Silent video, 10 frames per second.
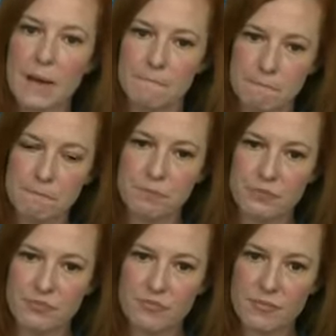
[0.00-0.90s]
by the FDA.
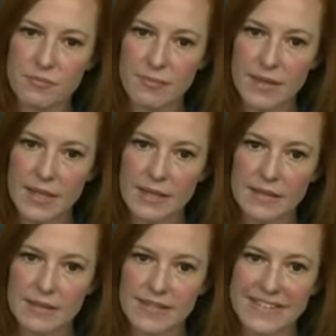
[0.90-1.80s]
Do you have an update on
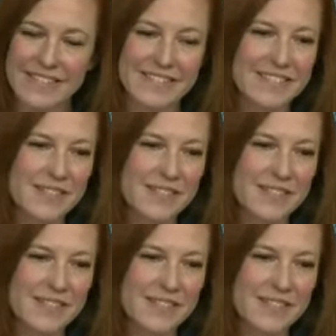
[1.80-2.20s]
that at all?